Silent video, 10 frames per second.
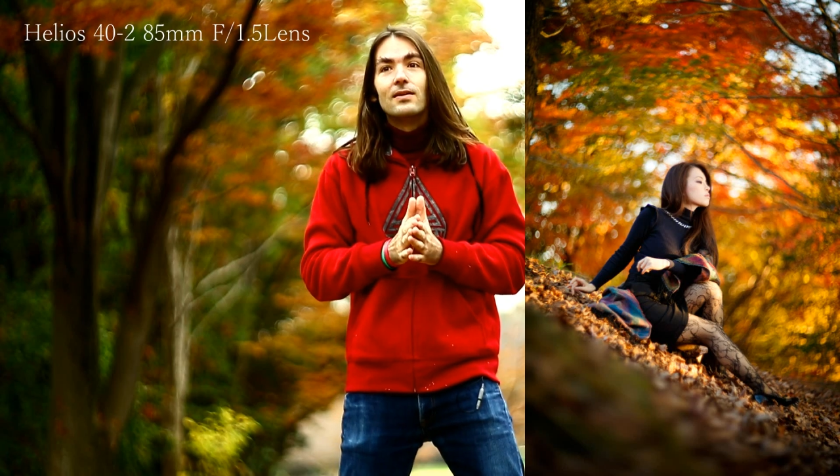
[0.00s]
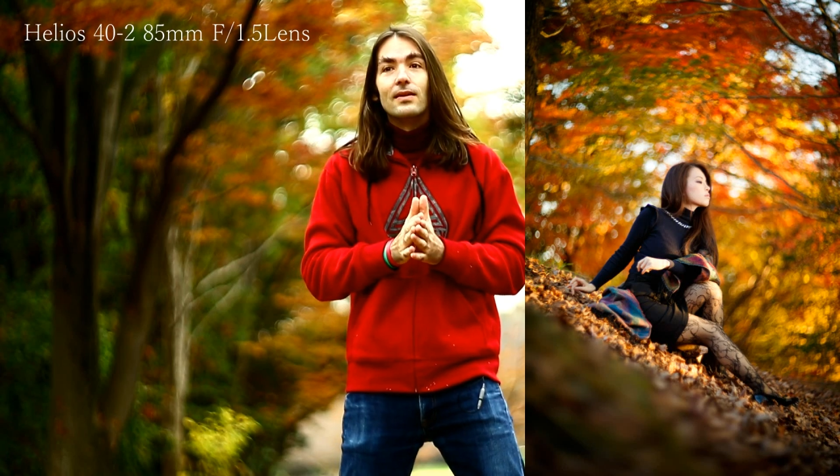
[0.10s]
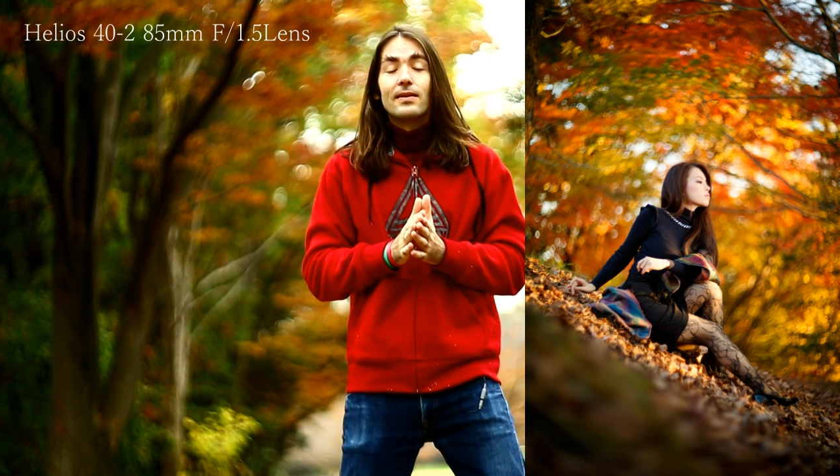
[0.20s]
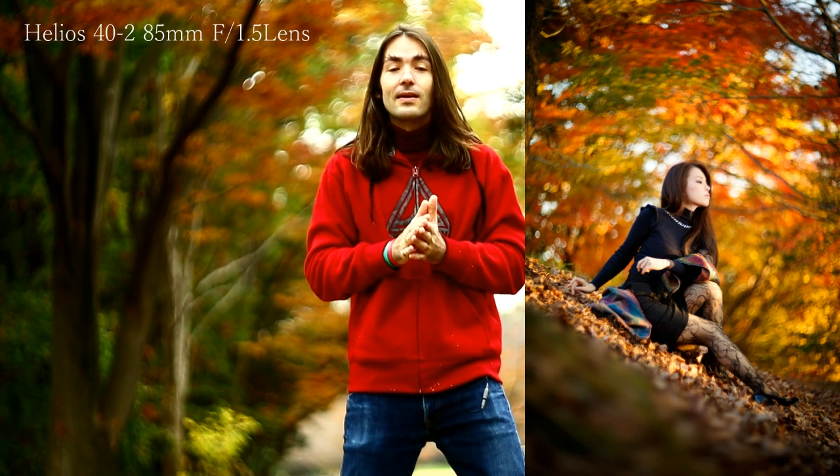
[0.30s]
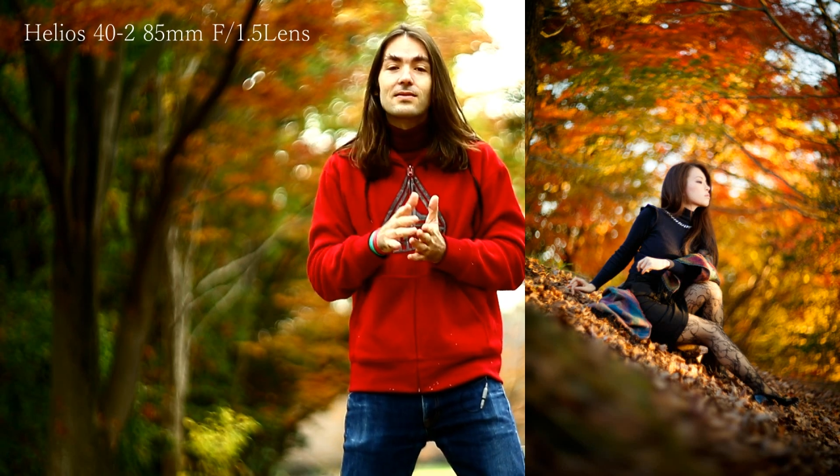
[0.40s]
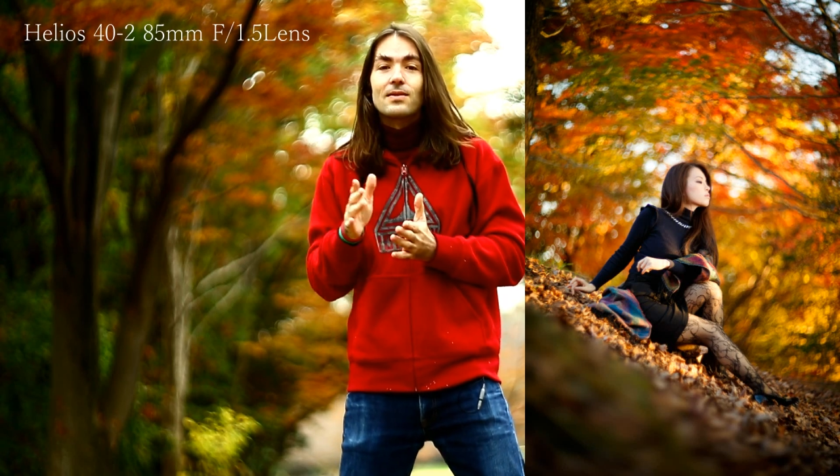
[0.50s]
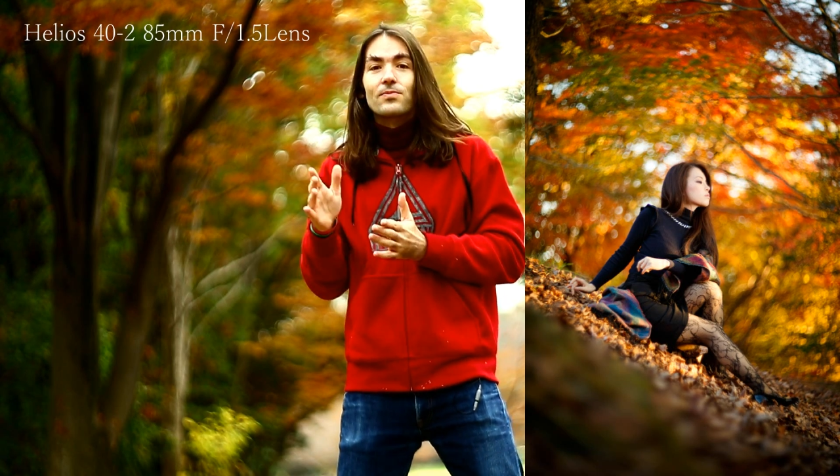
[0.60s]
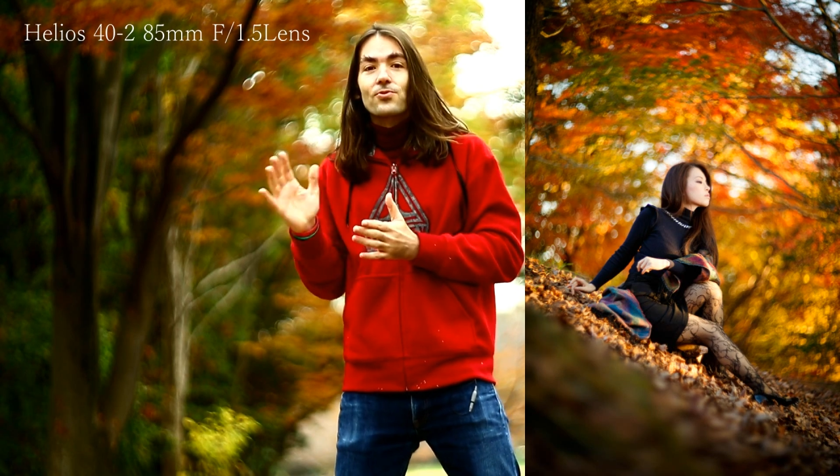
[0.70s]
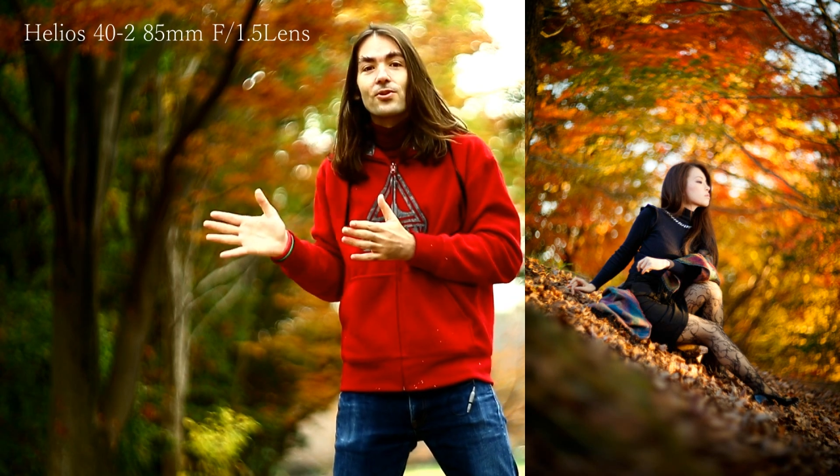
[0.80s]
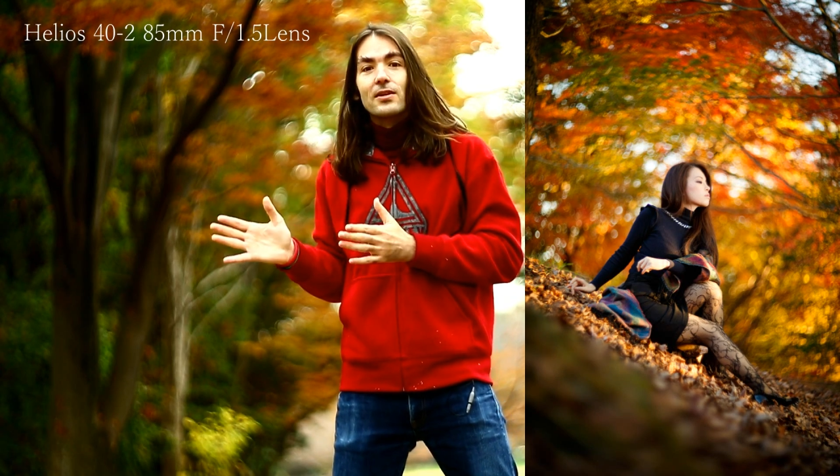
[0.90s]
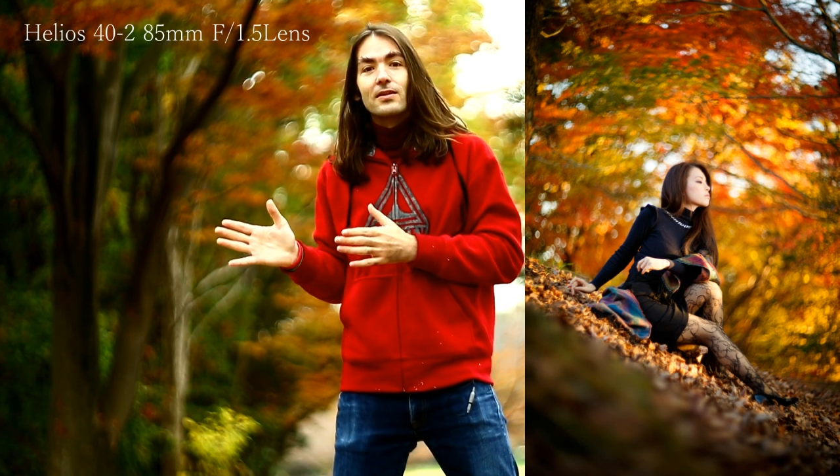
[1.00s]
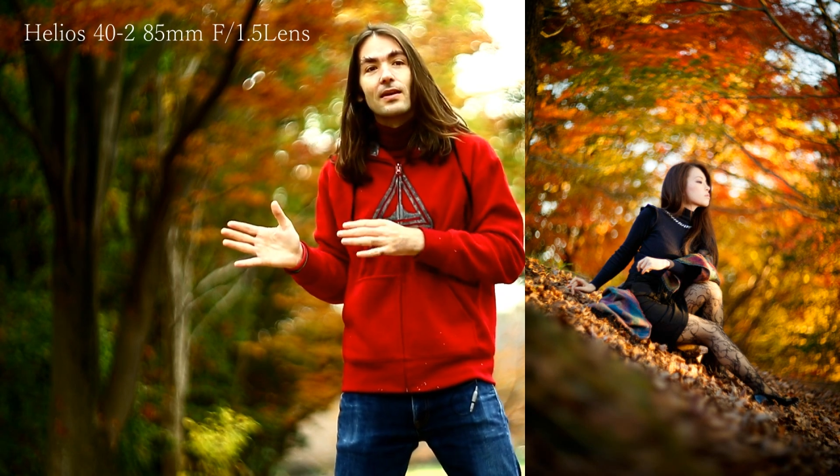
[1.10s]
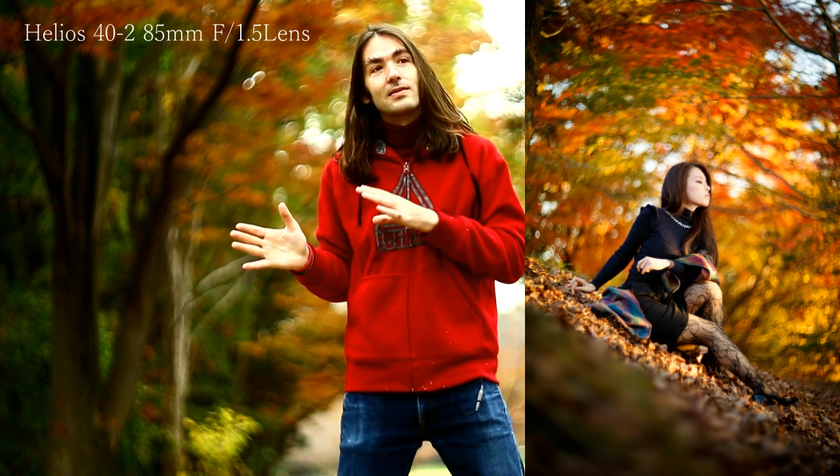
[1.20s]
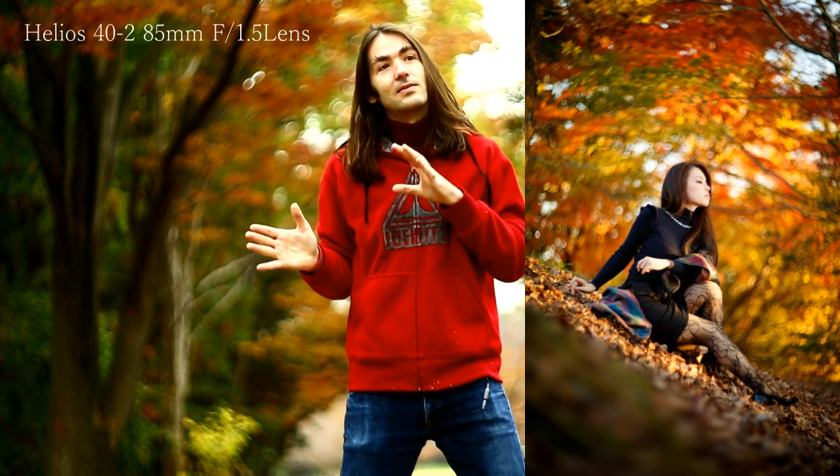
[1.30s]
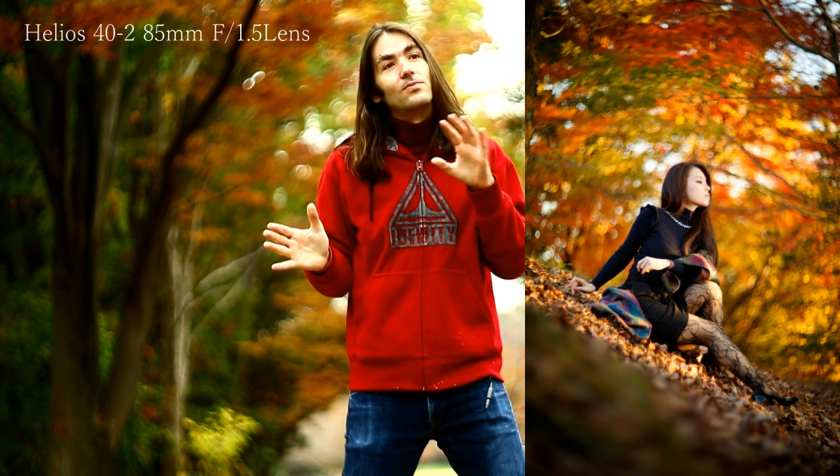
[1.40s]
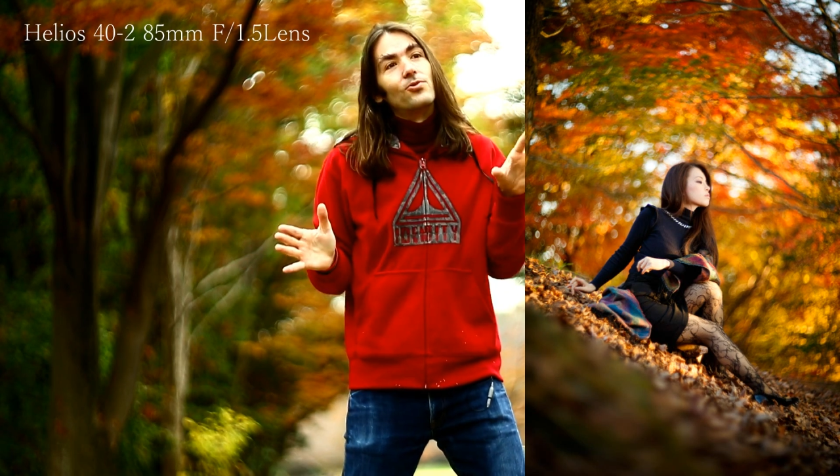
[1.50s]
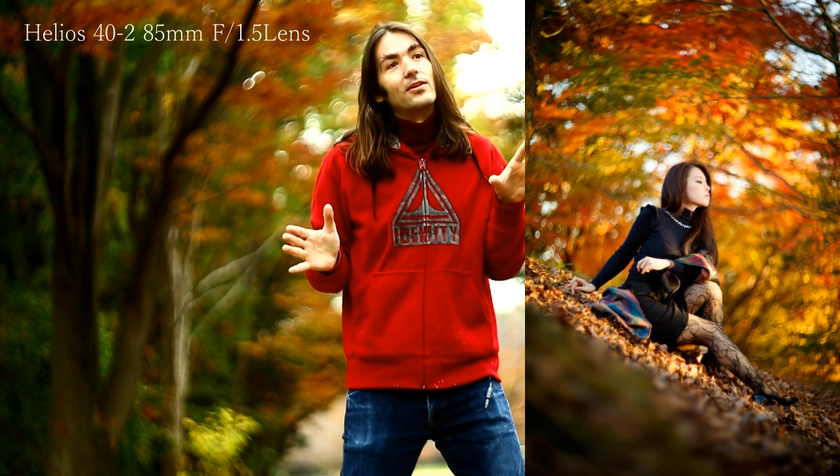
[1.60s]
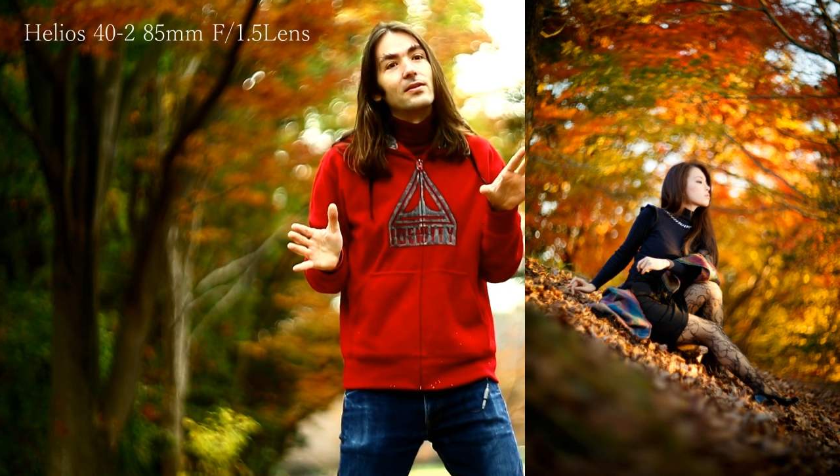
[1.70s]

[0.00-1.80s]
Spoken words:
It has some green, it has some red,